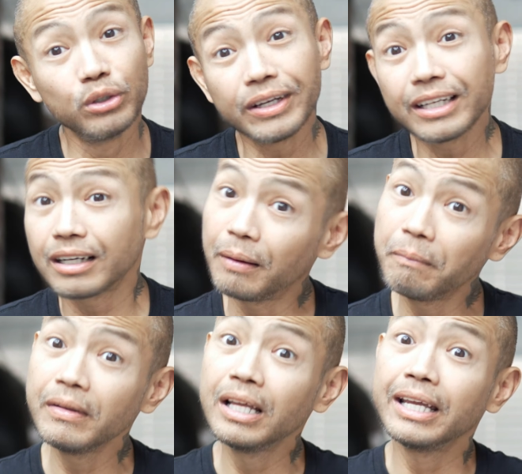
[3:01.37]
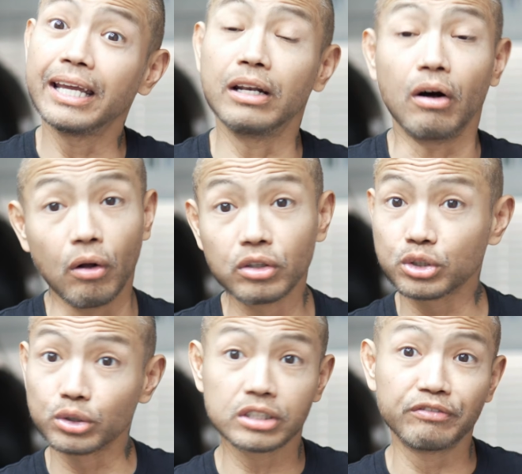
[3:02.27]
you can come in all
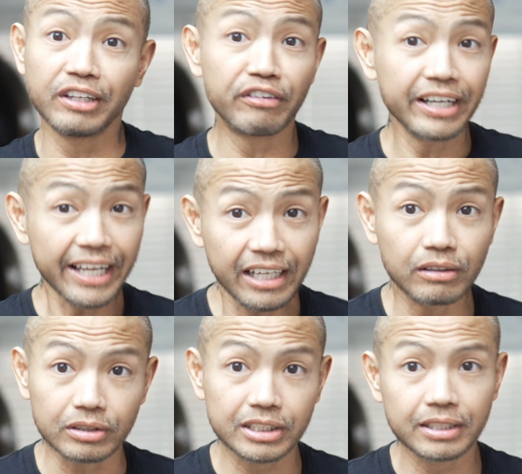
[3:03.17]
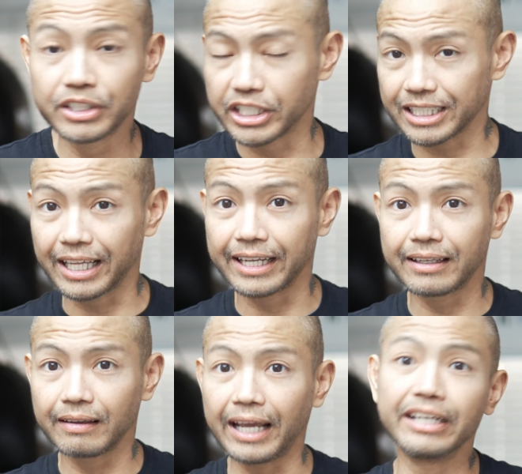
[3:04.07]
sorts of different angles, just like
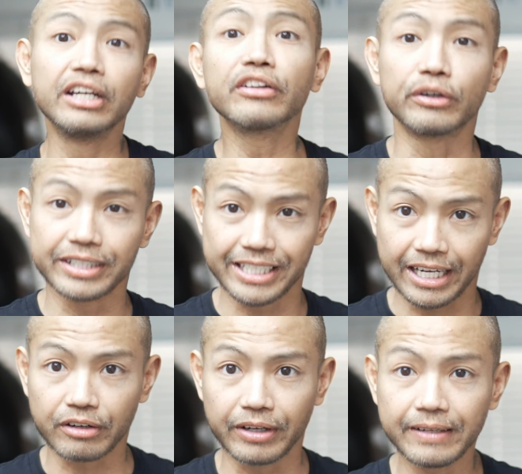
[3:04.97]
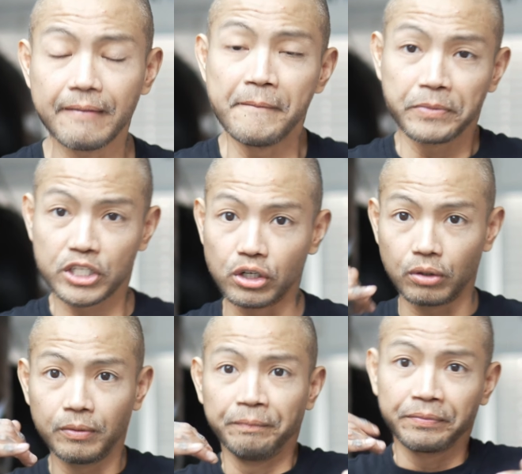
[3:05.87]
any other attack, right?
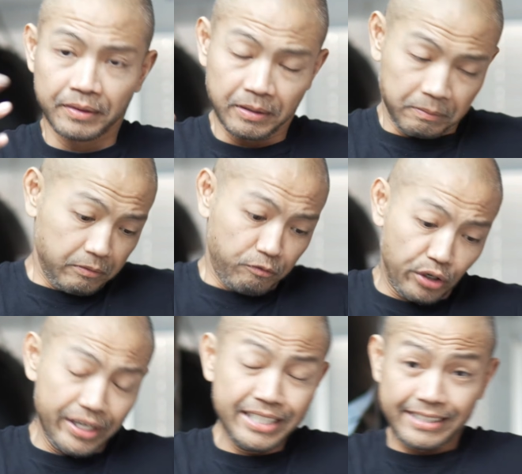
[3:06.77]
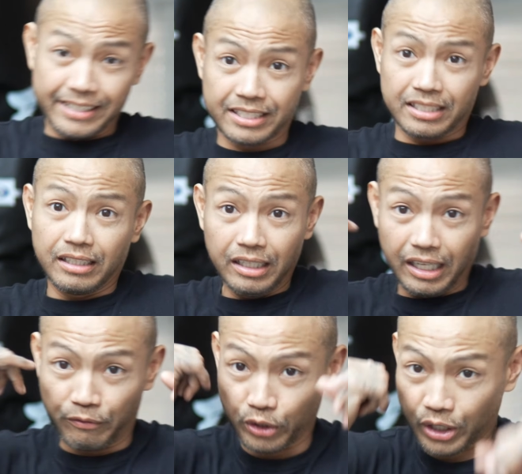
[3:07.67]
So, for instance,
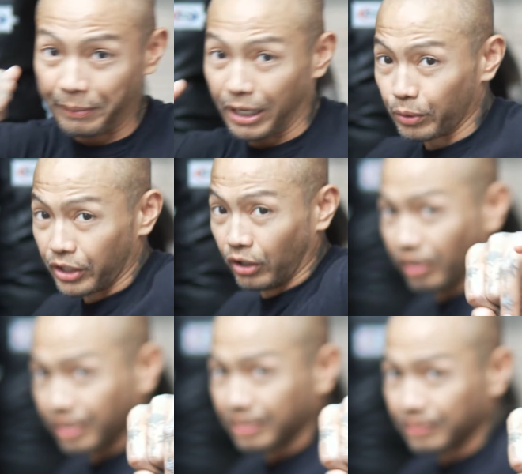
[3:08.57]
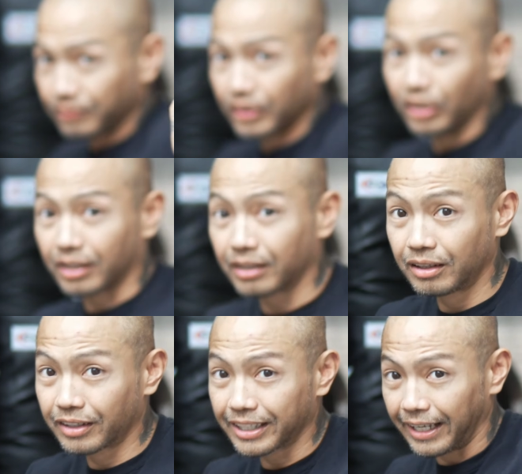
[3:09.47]
if you come out with the hook,
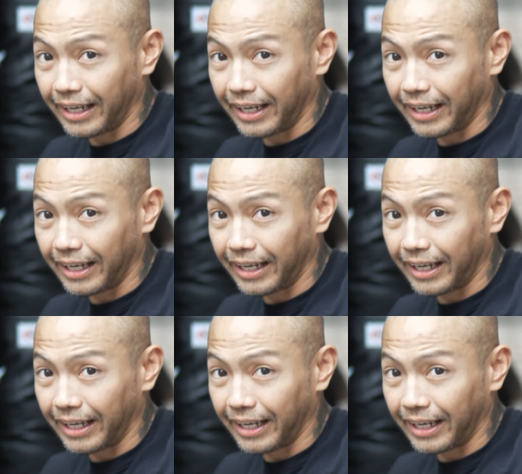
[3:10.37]
look at the